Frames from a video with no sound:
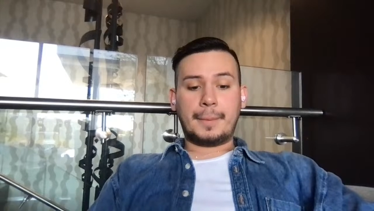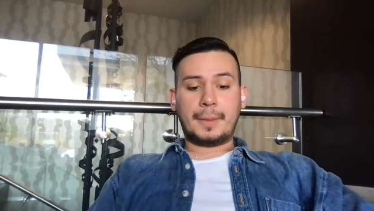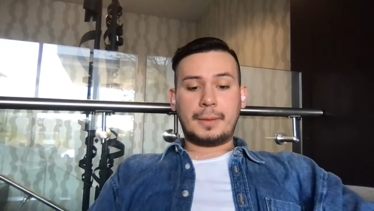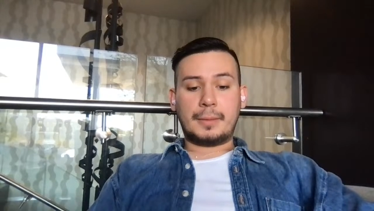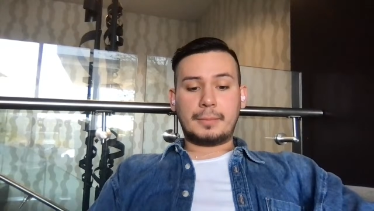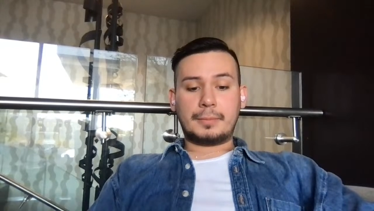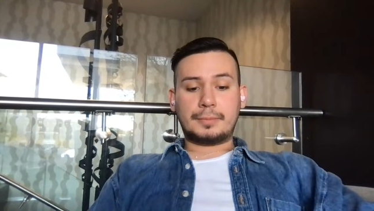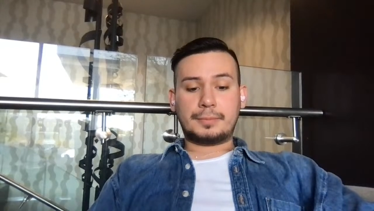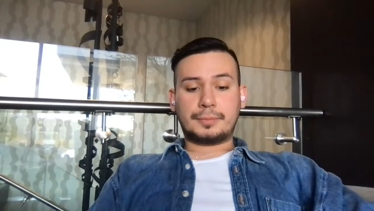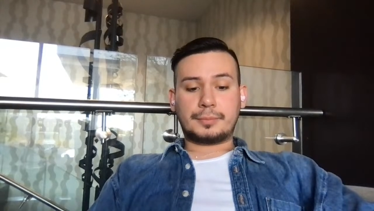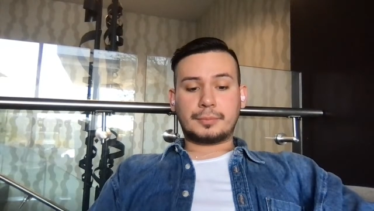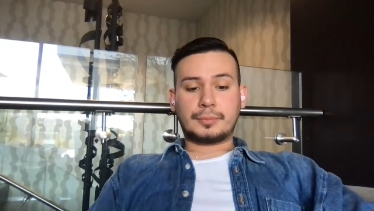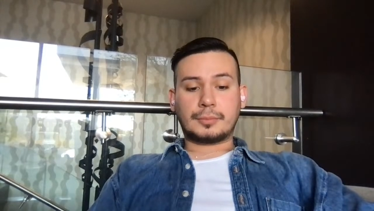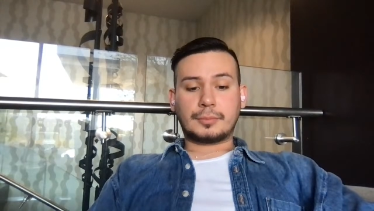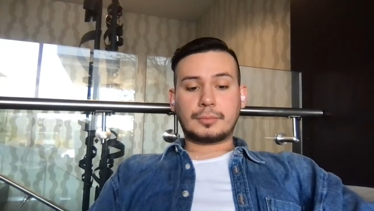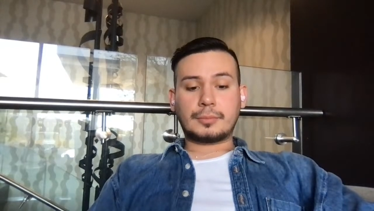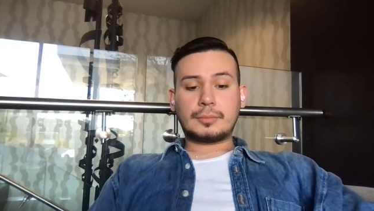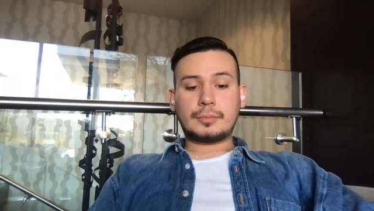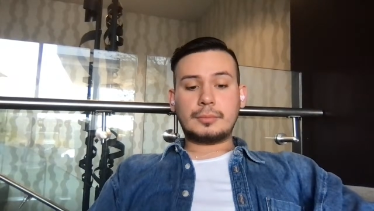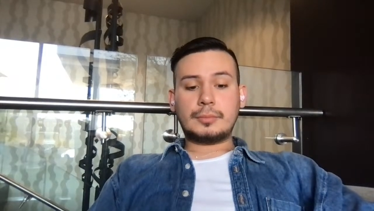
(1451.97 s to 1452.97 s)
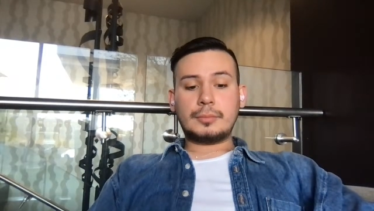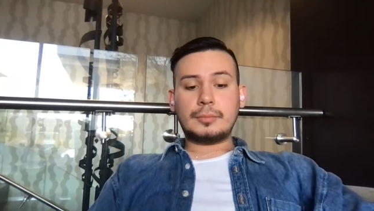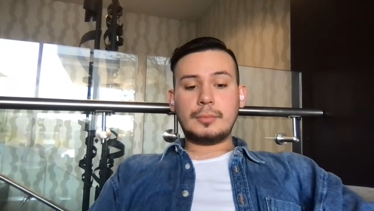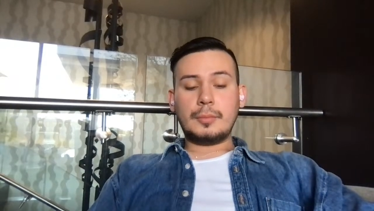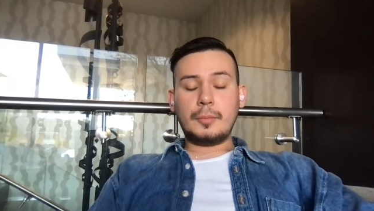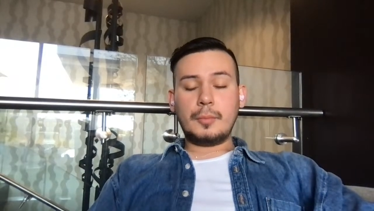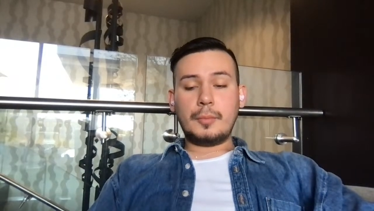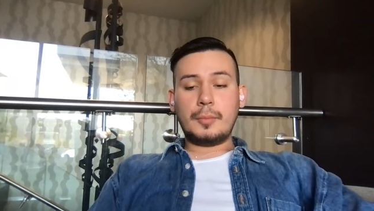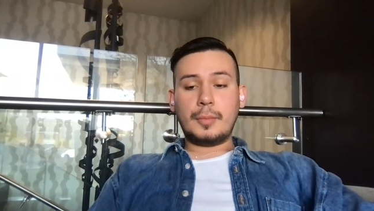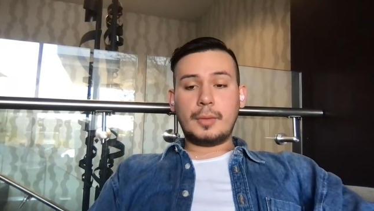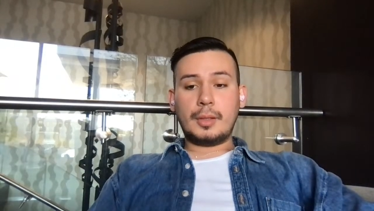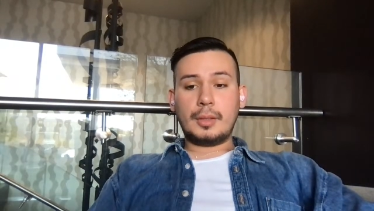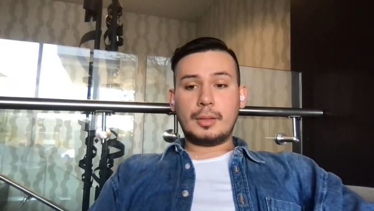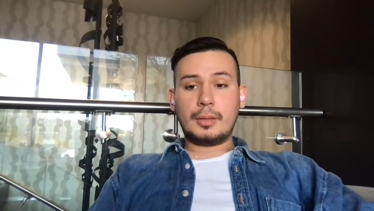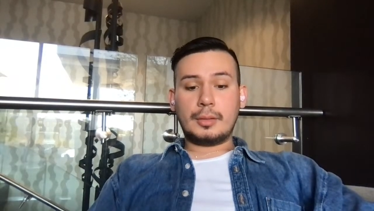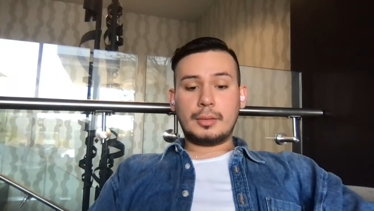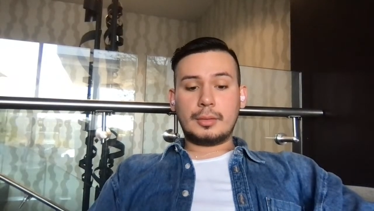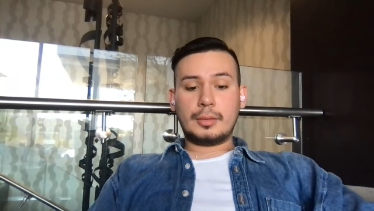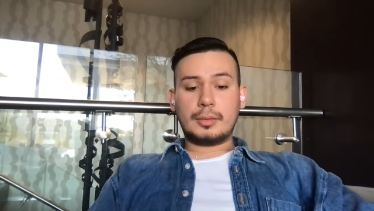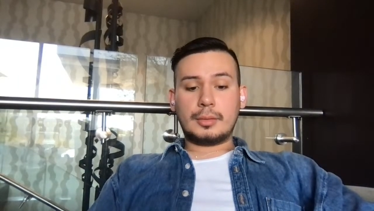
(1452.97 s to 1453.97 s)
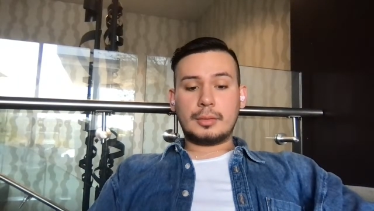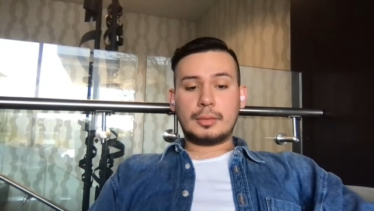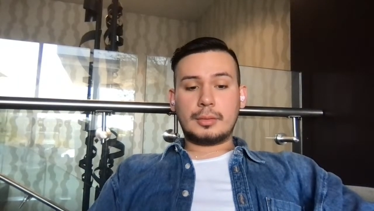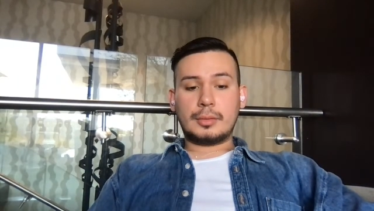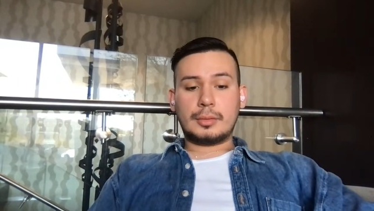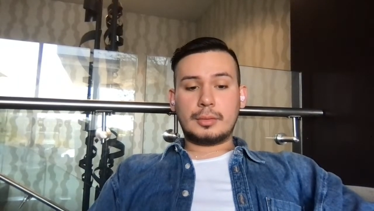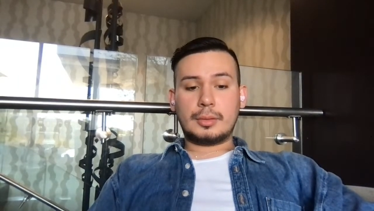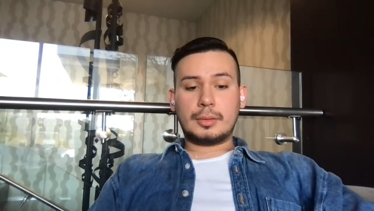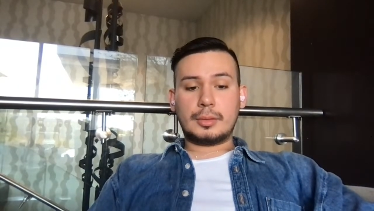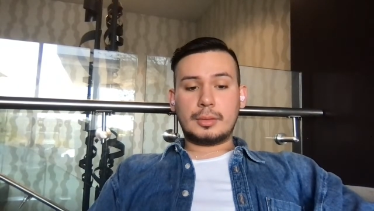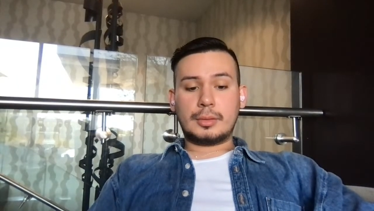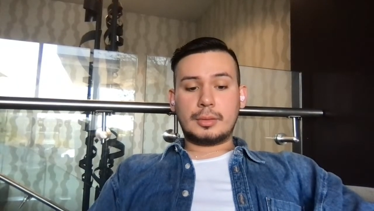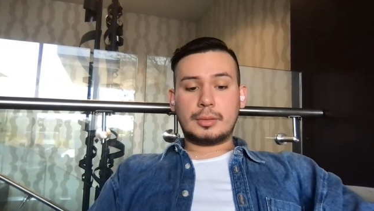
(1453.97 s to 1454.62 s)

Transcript: Nothing is said.